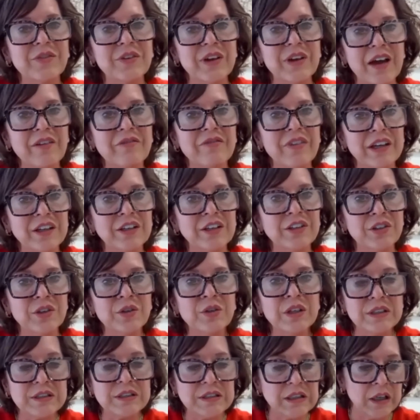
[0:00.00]
if we have vacant
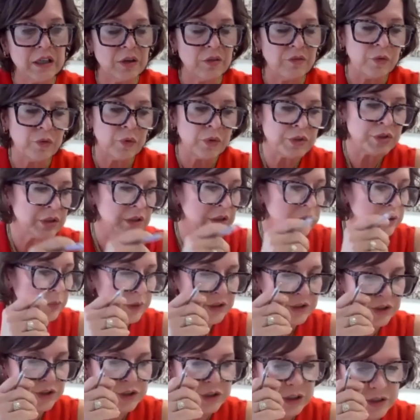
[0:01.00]
units. And unfortunately,
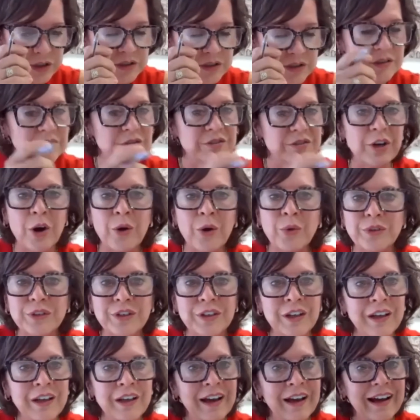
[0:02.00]
we just don't.